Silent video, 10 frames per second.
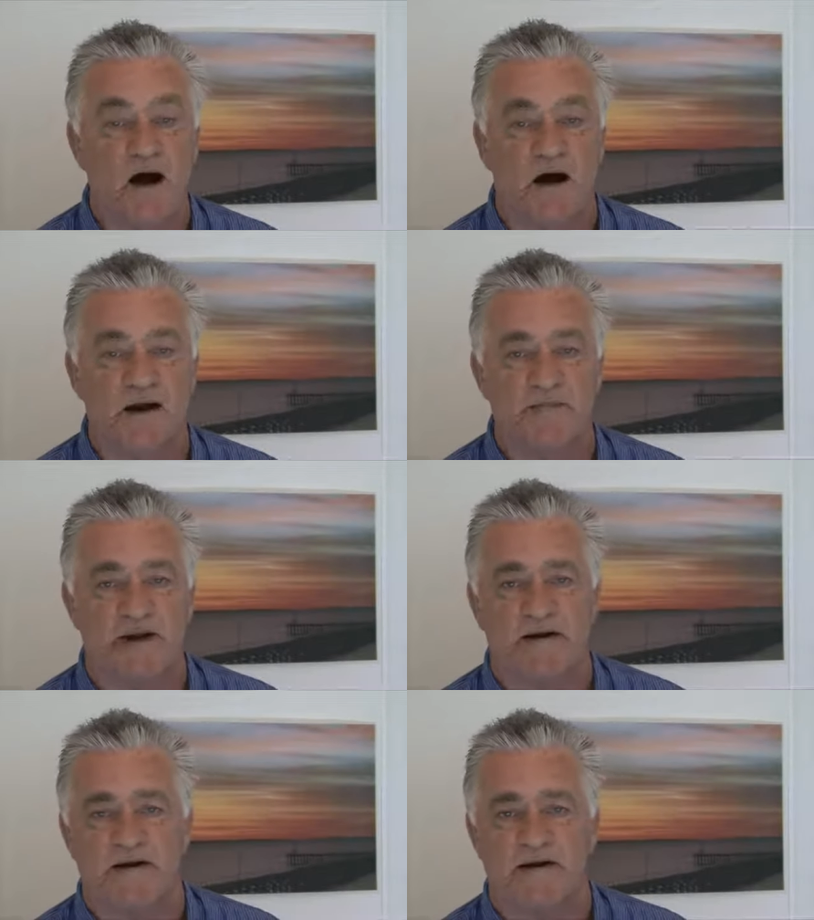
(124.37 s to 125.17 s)
I
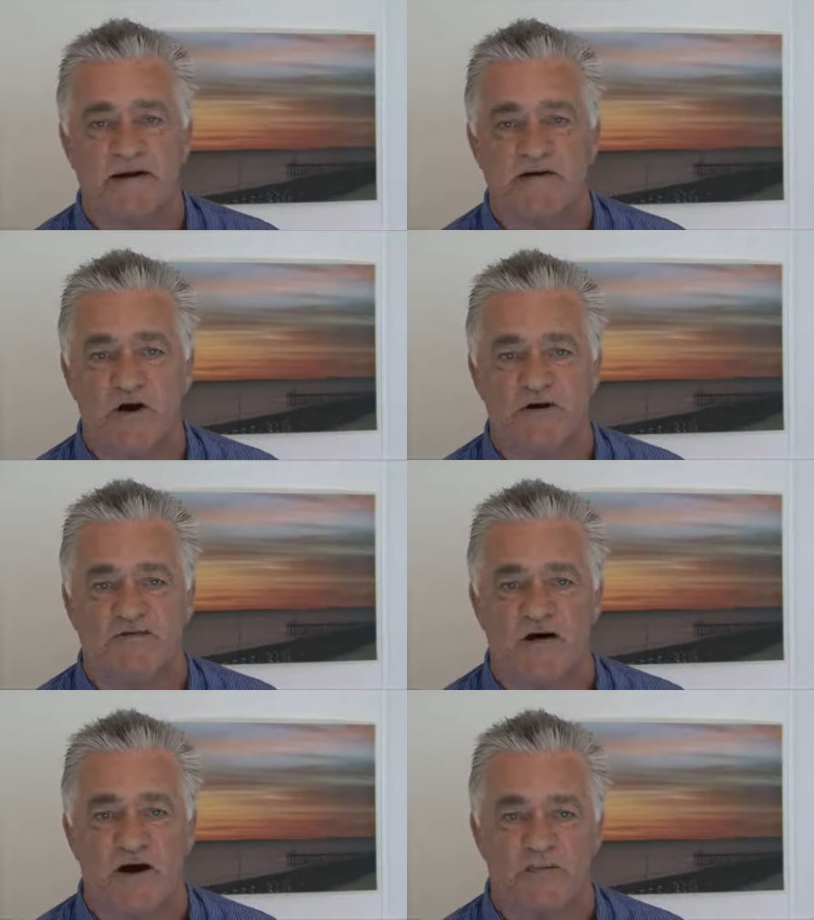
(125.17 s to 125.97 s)
immediately
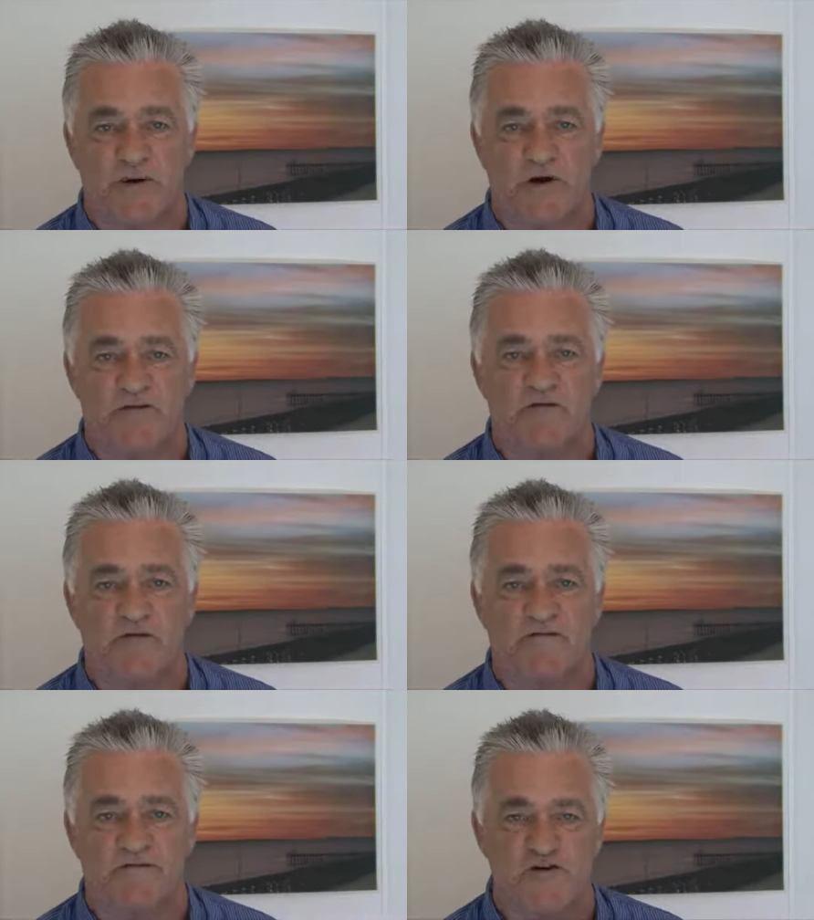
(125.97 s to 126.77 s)
notified PIRSA
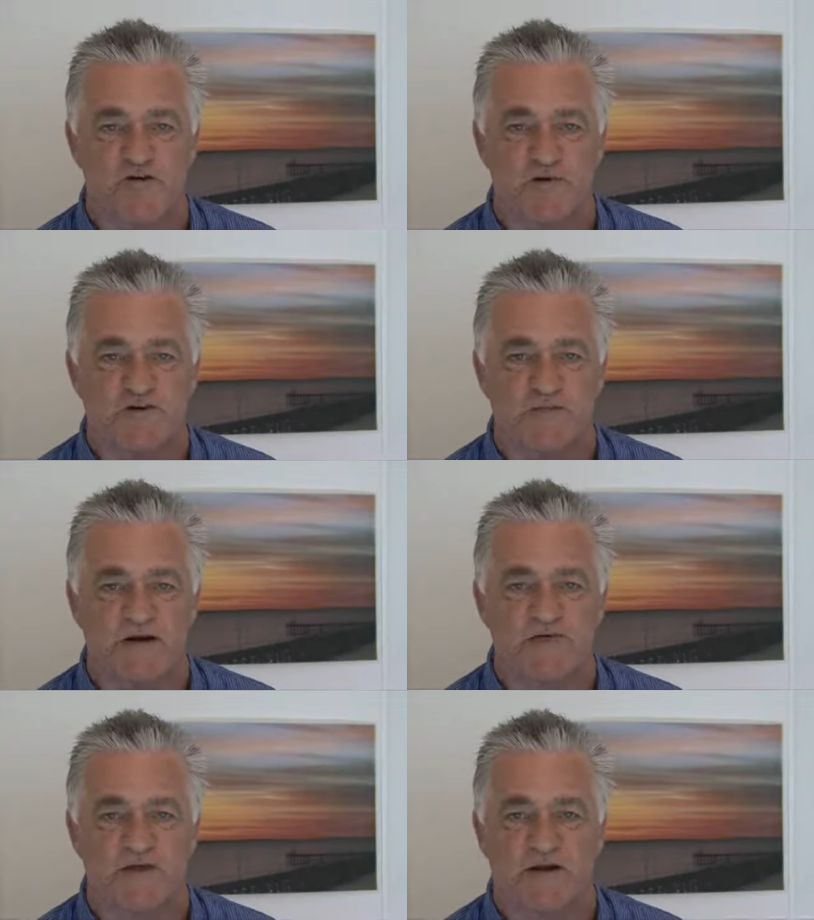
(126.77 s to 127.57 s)
and Fisheries
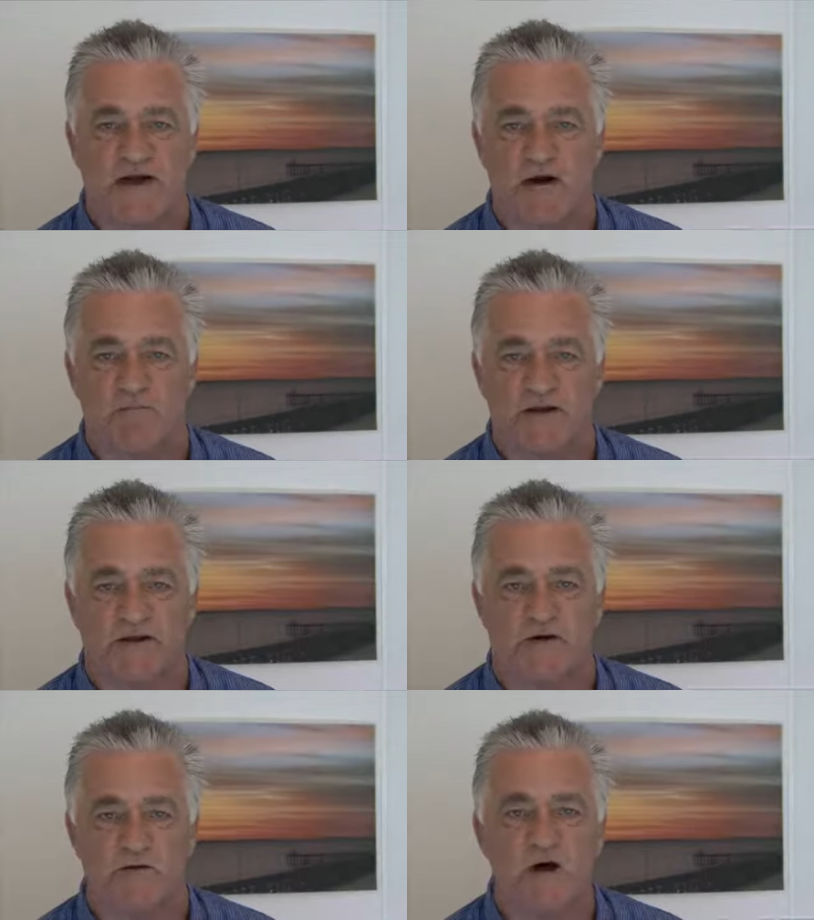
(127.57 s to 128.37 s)
Minister Leon
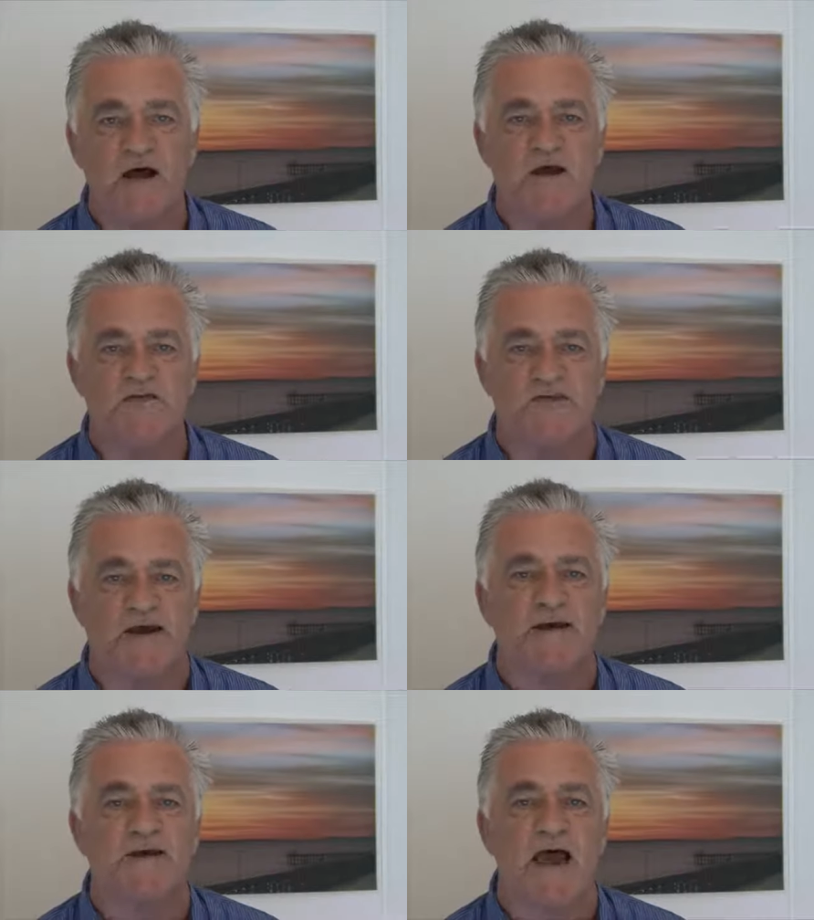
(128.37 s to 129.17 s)
Bignell,
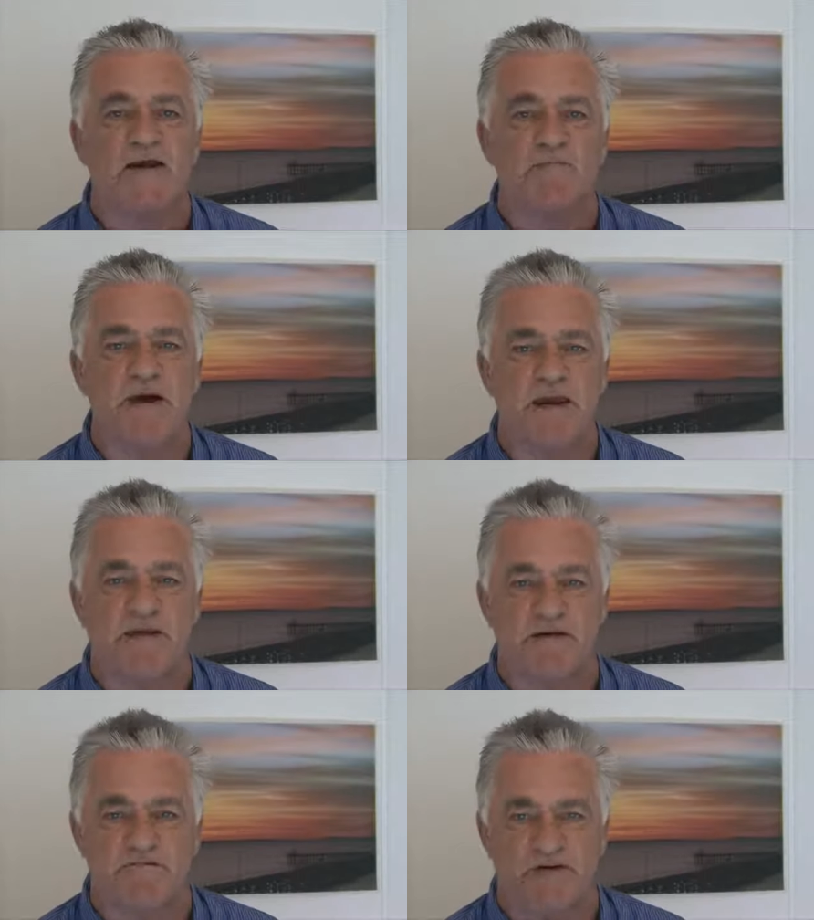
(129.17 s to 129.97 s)
seeking an
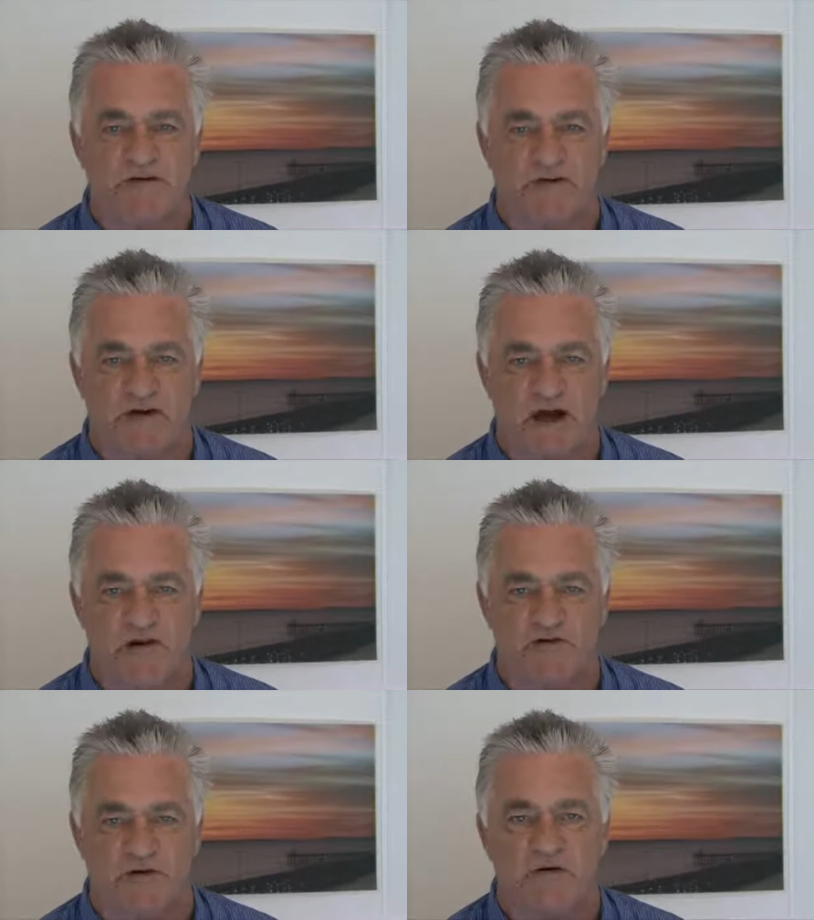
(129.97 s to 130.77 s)
immediate
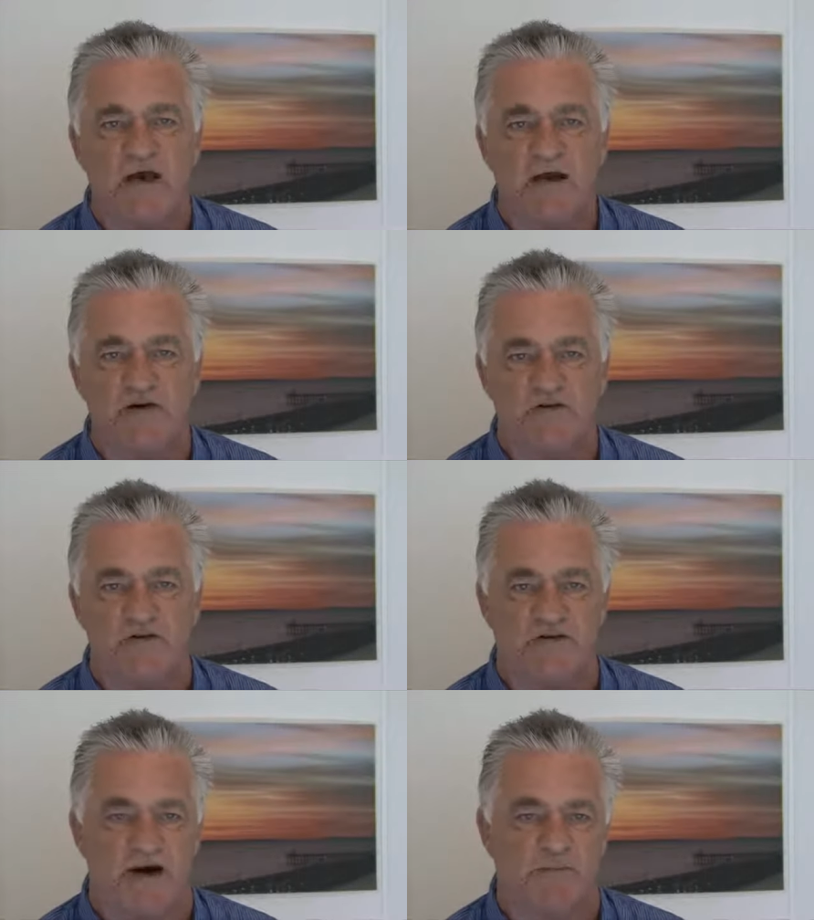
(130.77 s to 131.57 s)
investigation into
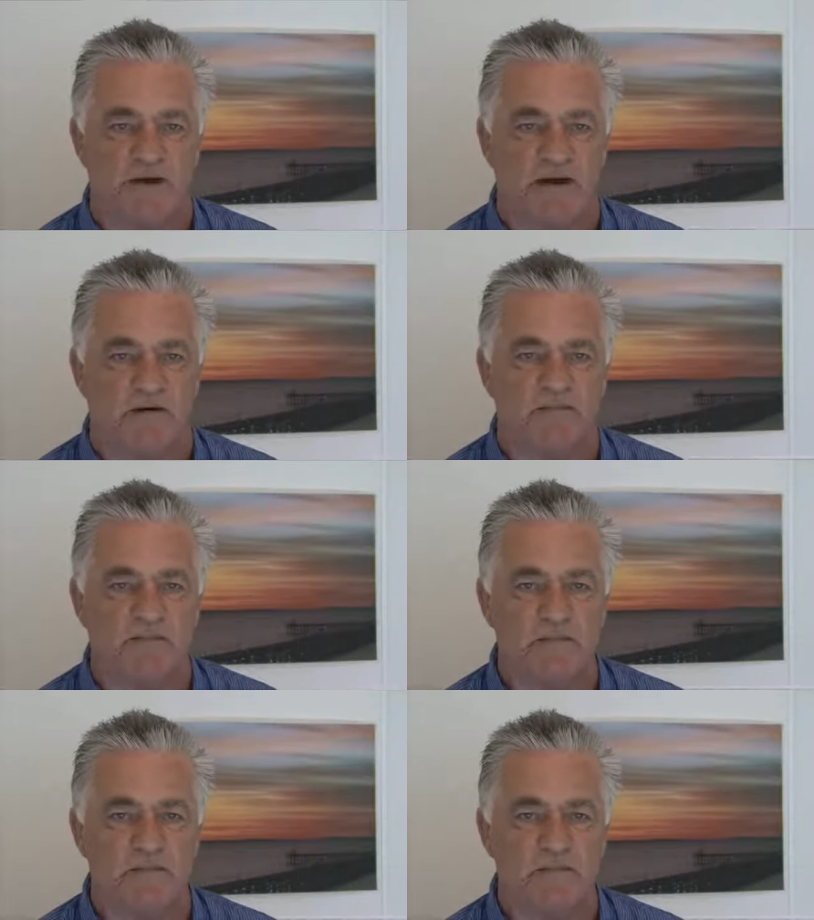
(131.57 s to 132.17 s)
the dumping.